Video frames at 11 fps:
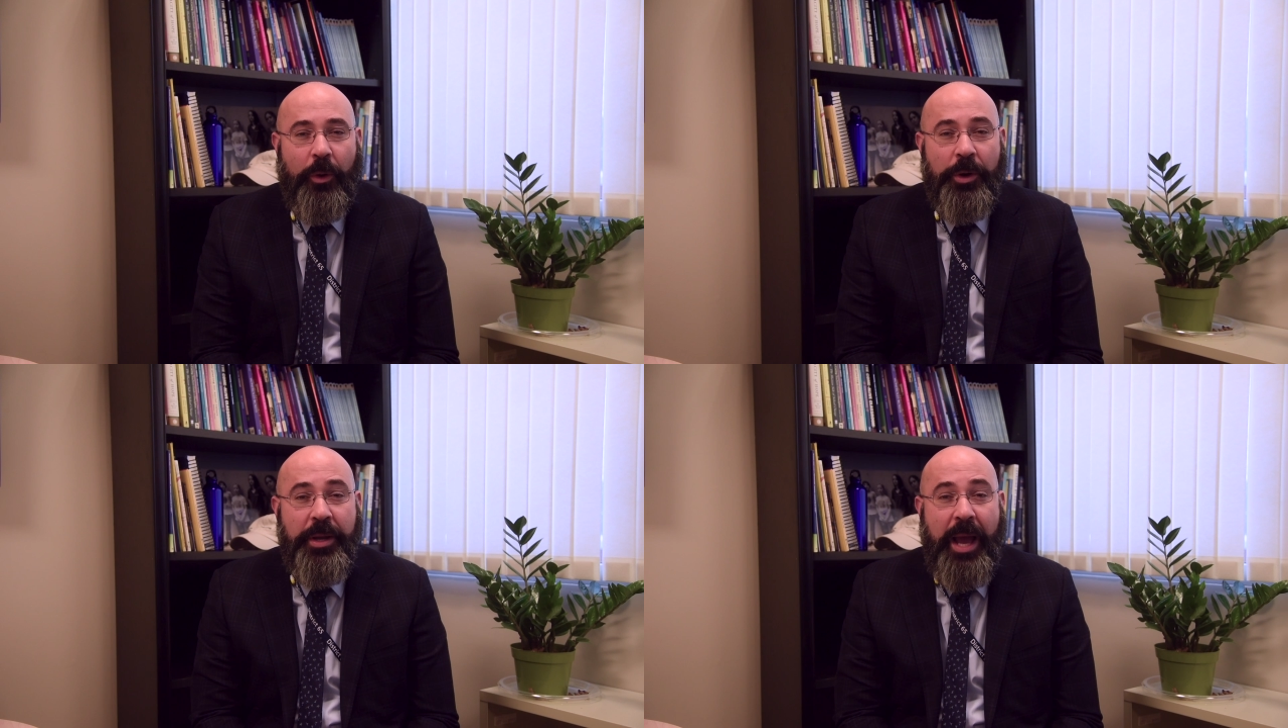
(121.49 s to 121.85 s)

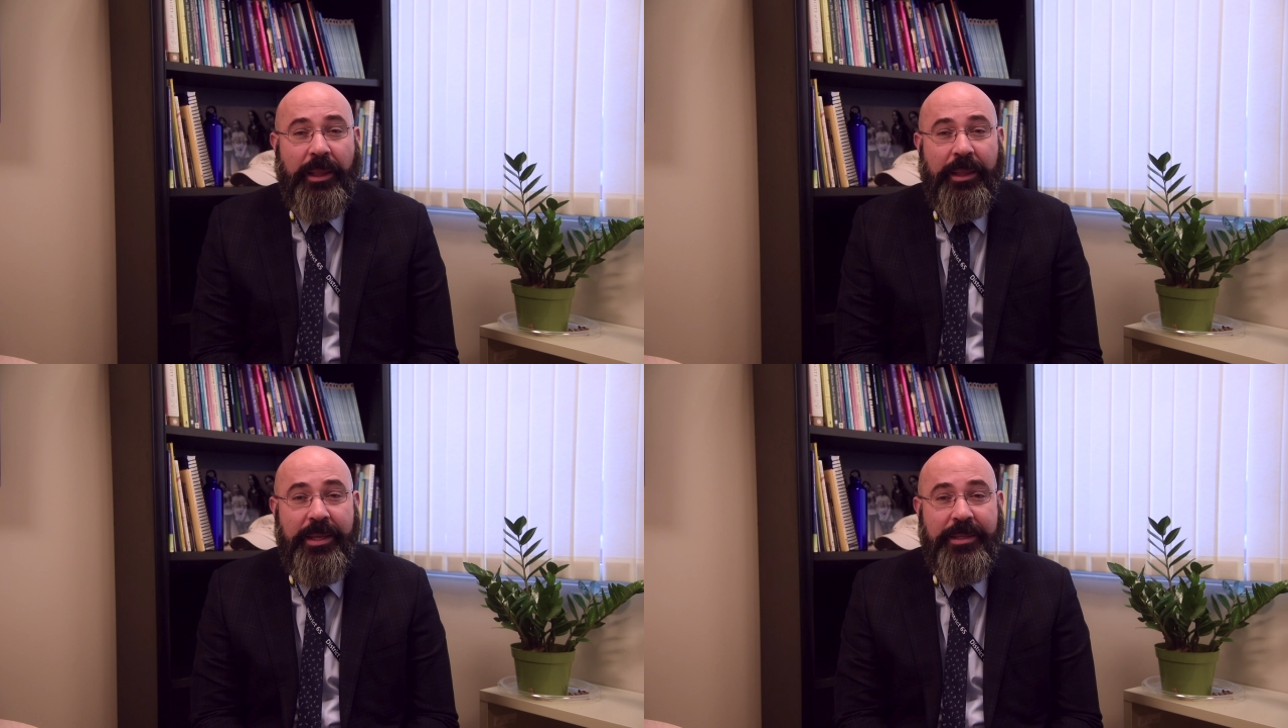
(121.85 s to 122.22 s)
or
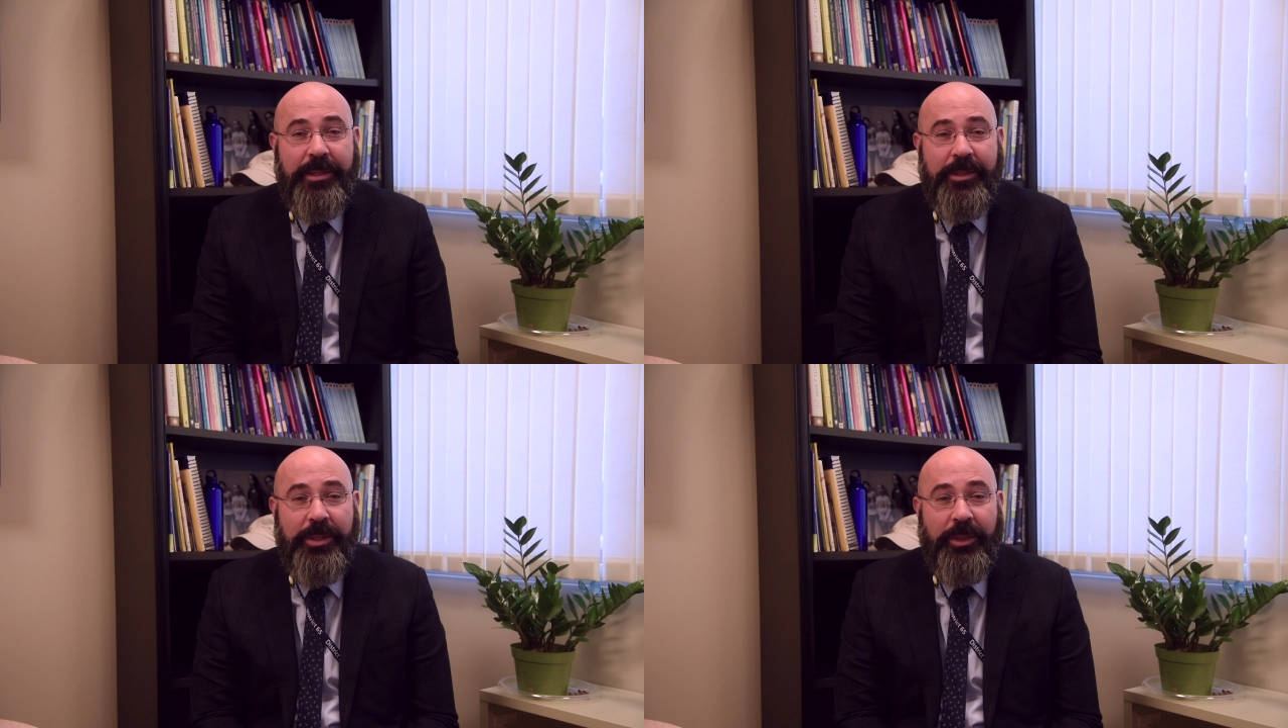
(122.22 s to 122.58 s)
not
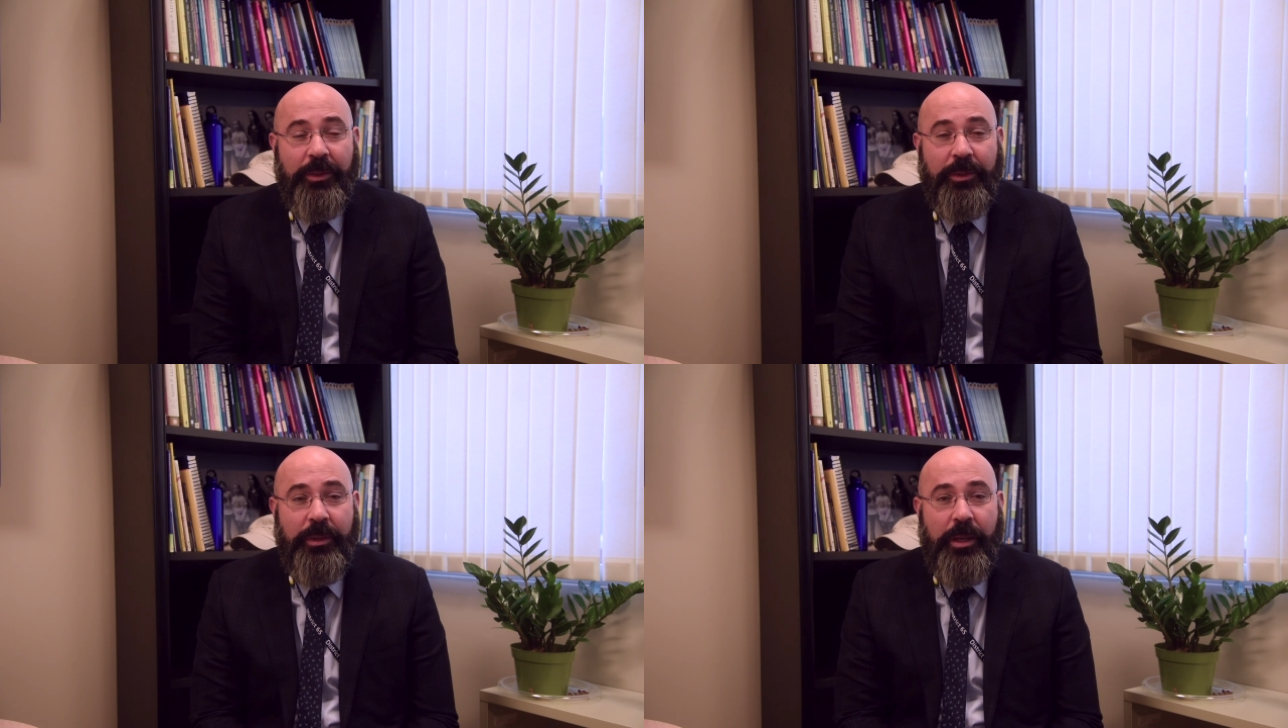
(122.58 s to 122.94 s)
listened
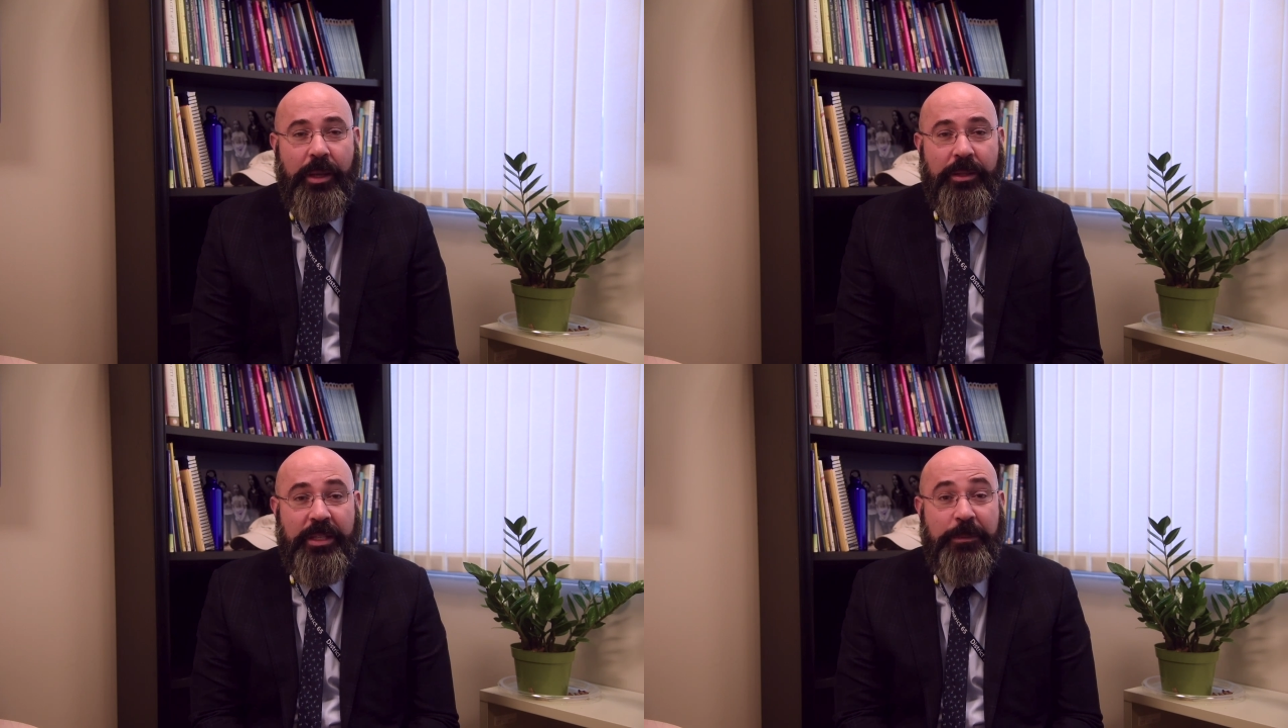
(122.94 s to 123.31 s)

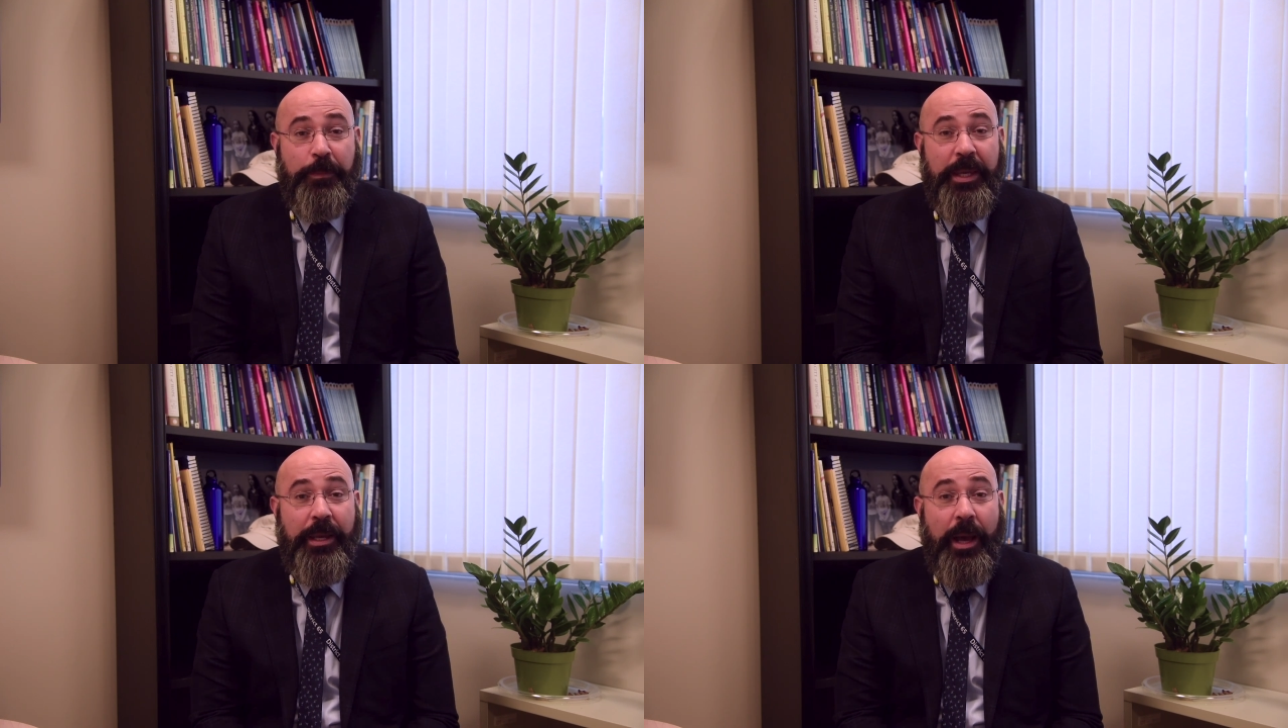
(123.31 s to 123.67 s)
to speak